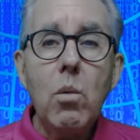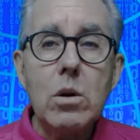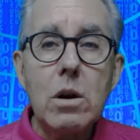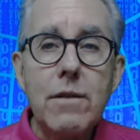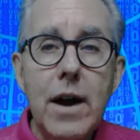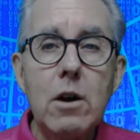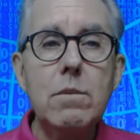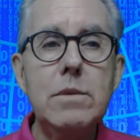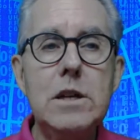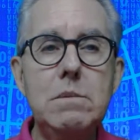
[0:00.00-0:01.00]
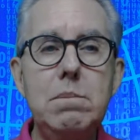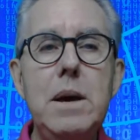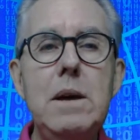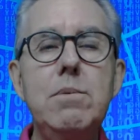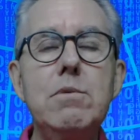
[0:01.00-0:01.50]
would have helped these
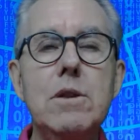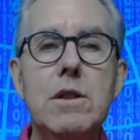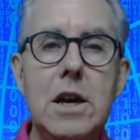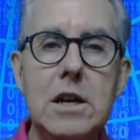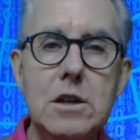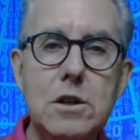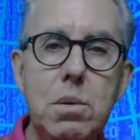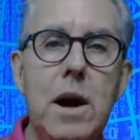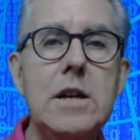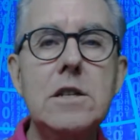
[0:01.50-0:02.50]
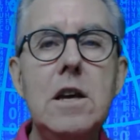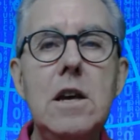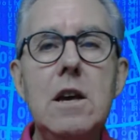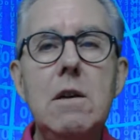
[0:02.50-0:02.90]
people to think twice